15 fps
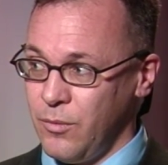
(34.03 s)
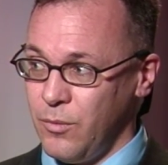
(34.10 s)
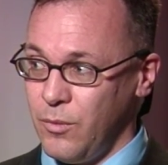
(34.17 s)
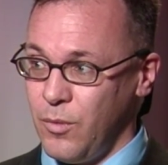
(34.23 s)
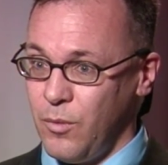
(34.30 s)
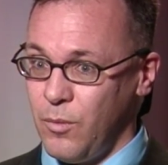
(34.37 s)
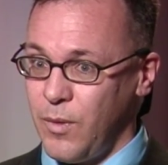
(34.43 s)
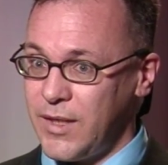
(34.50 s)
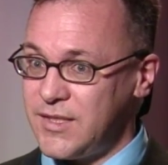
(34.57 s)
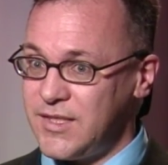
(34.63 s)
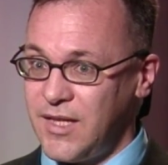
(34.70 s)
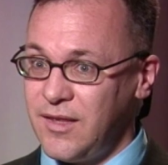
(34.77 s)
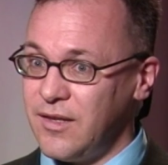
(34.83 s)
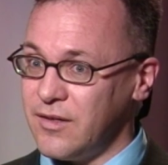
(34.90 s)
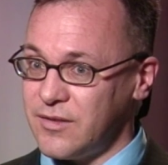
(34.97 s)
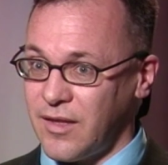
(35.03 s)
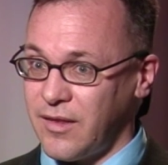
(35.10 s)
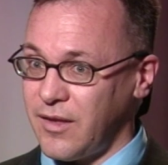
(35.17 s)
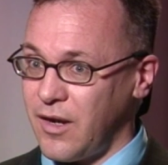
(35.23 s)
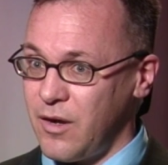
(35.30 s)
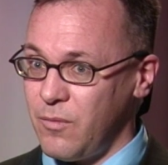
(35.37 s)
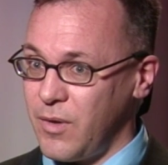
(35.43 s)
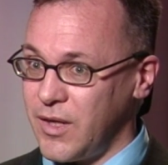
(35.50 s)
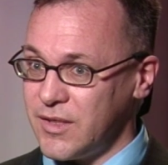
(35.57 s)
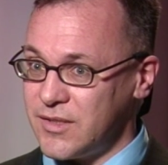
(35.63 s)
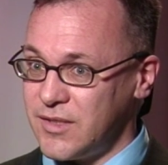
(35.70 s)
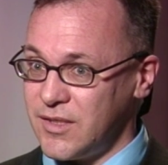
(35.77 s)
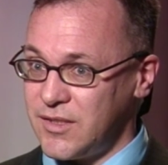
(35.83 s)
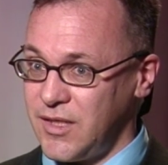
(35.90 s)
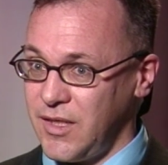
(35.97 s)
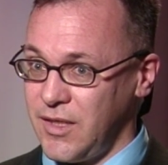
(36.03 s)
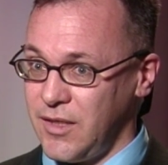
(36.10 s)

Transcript: Well, what's in there that they don't want us to see?